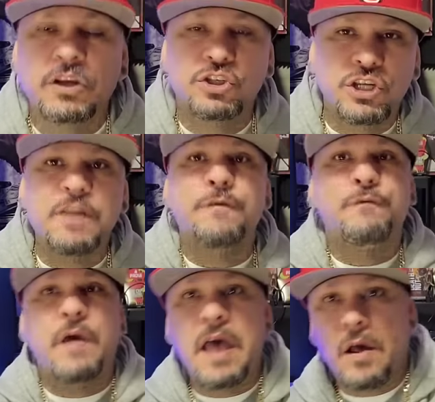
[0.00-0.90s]
She
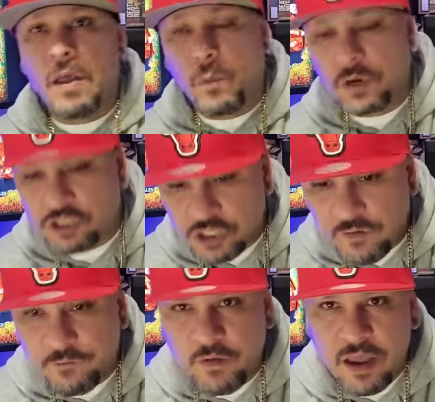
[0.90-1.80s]
fell. And when
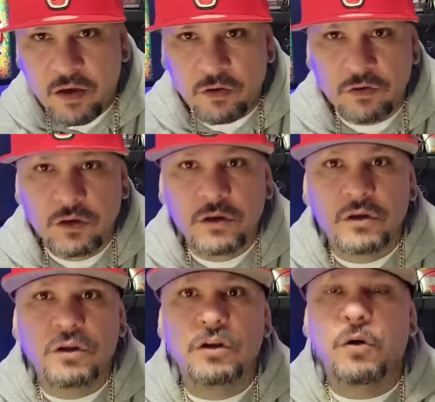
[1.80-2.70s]
she fell,
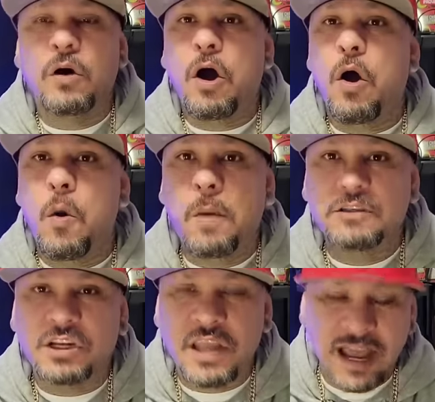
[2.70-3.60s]
you know, a whole
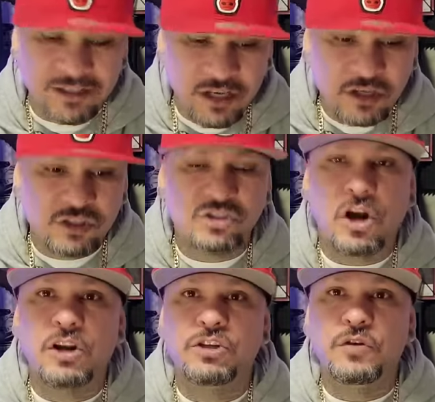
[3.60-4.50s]
bunch of cats
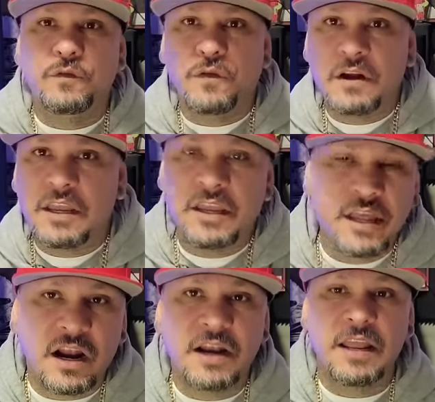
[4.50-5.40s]
started to fucking
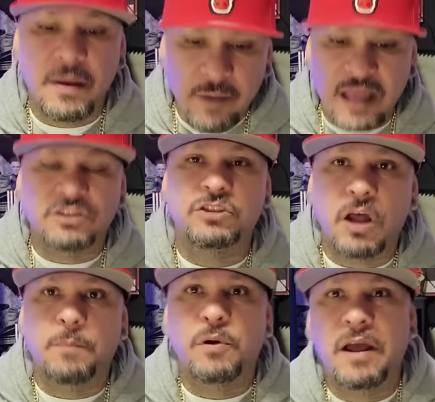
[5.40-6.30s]
get on him and
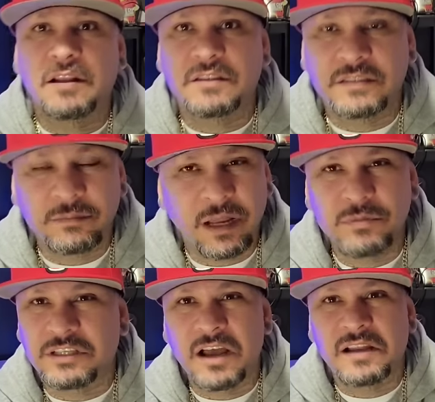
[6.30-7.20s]
stomp her out at the same time. It
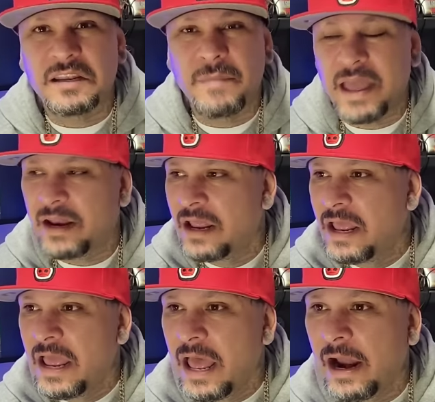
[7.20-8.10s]
was ugly, man.
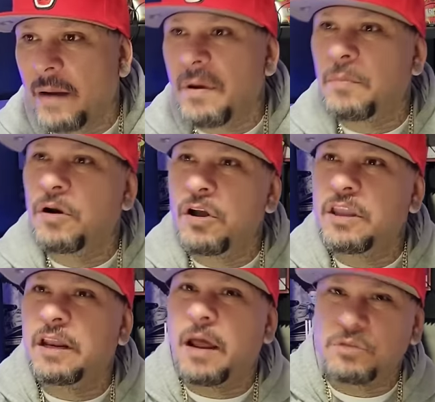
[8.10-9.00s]
And I remember
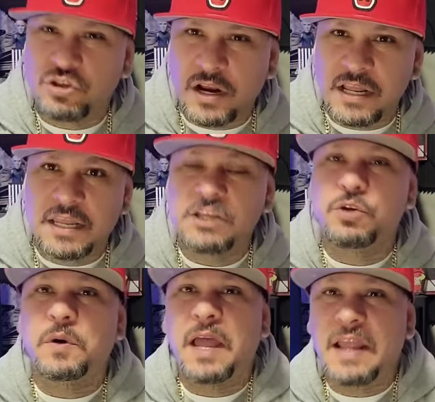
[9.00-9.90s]
looking, I was trying to get
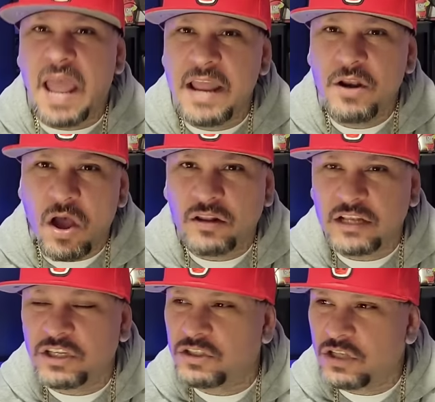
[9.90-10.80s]
to her like, hey, no,
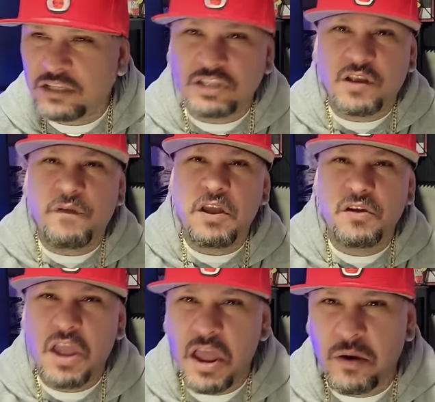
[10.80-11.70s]
that's a
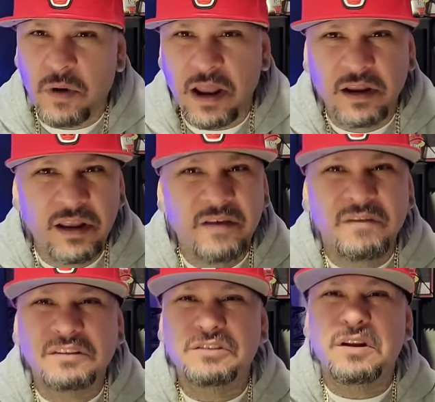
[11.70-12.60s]
civilian, right?
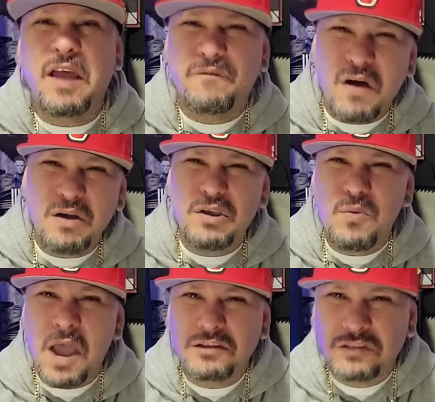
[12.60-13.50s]
Baltas are like, fuck
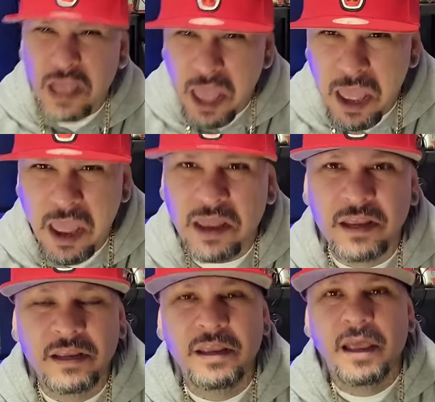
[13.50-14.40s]
USA.
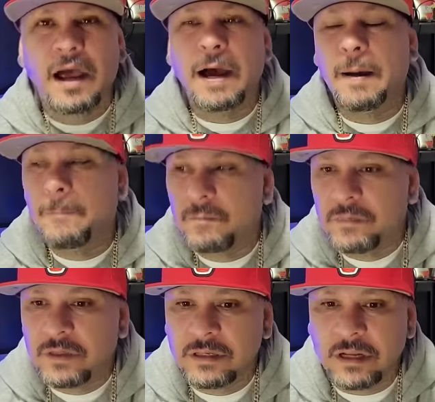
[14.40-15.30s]

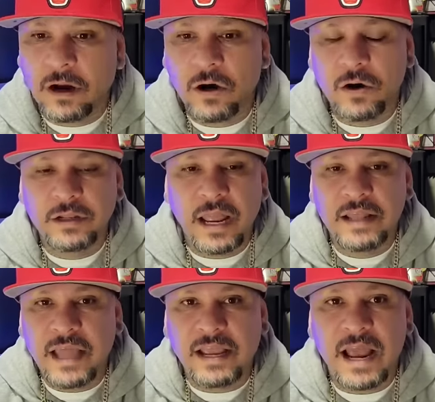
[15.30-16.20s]
Her
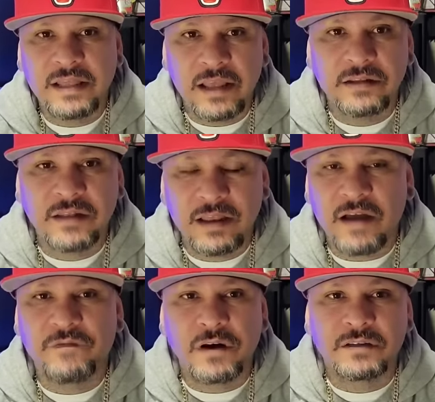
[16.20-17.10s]
and that guy, they
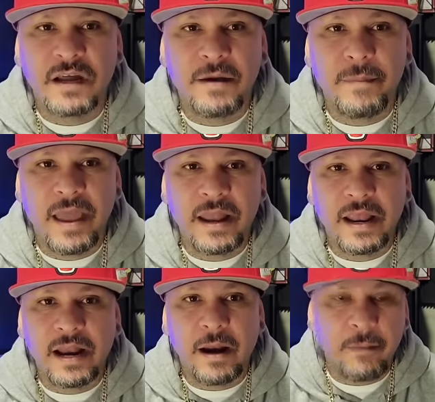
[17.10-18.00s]
got fucked up, man.
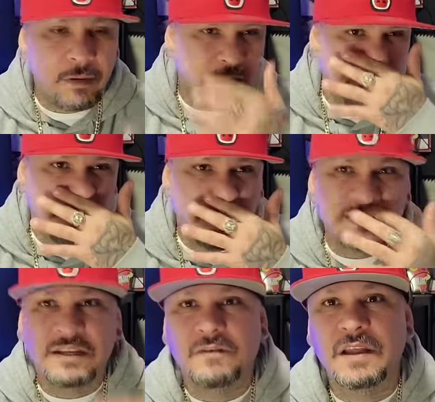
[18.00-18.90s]
And I remember thinking to
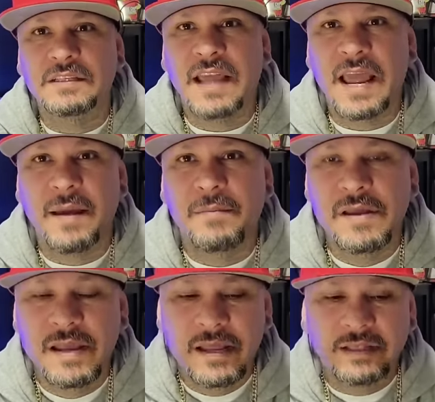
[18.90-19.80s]
myself like, damn,
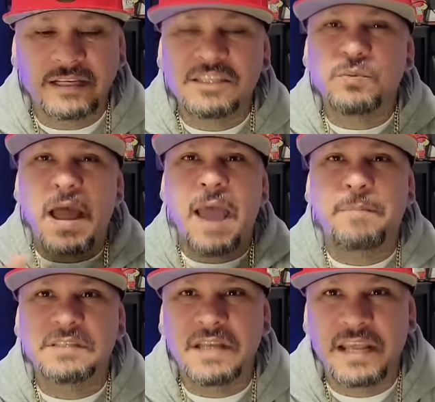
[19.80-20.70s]
this is what
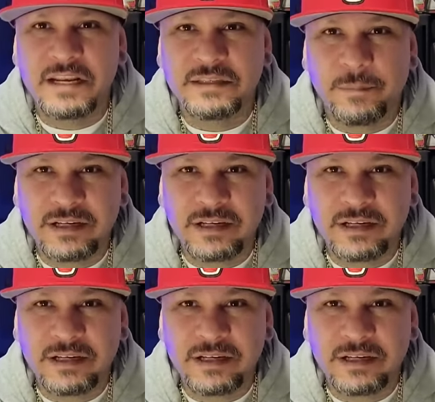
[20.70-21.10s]
happens to innocent